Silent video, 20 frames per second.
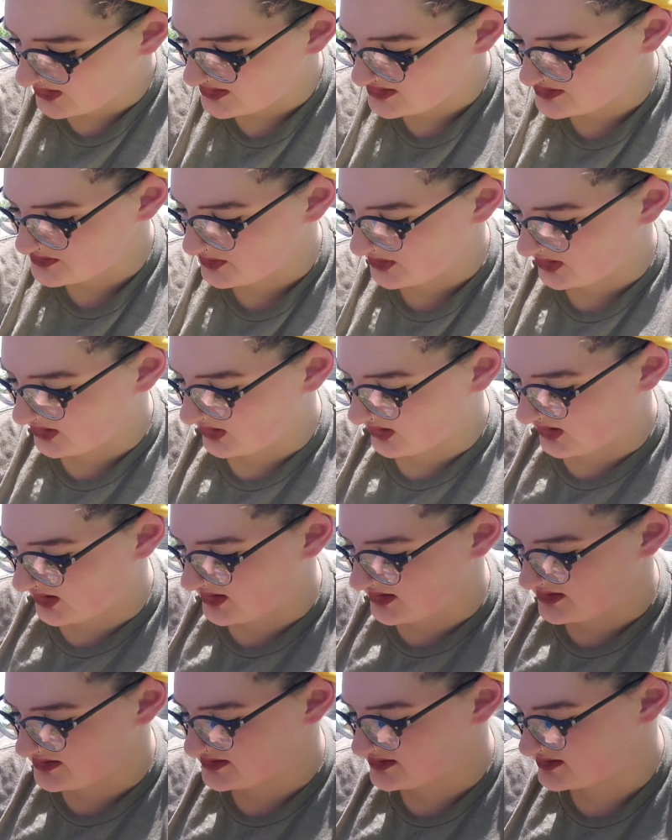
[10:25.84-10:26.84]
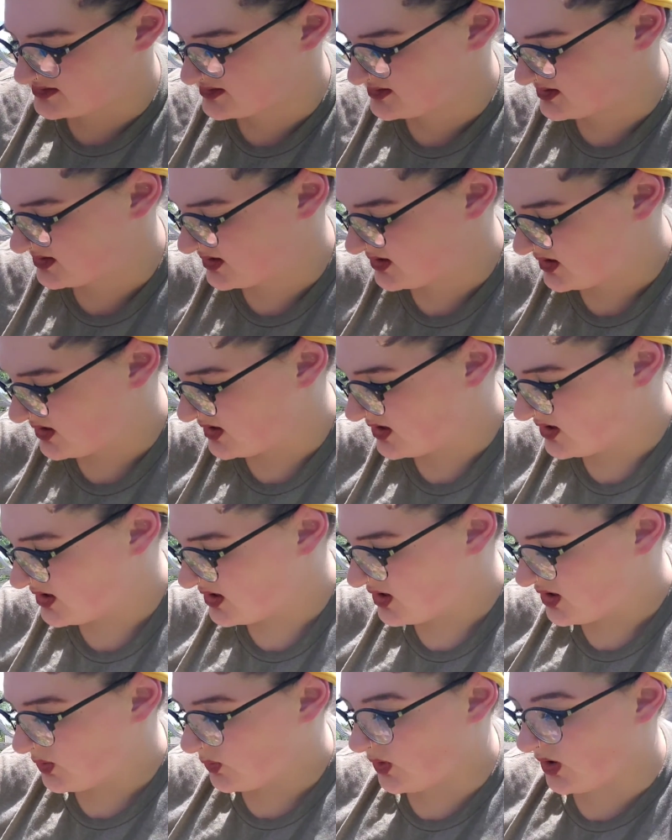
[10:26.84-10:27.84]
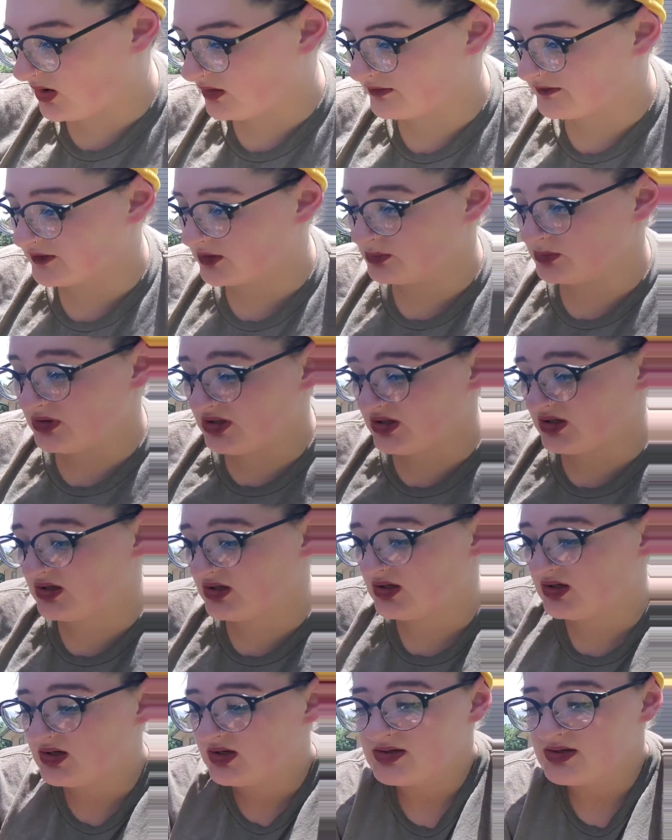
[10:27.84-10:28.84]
is because, well, for me,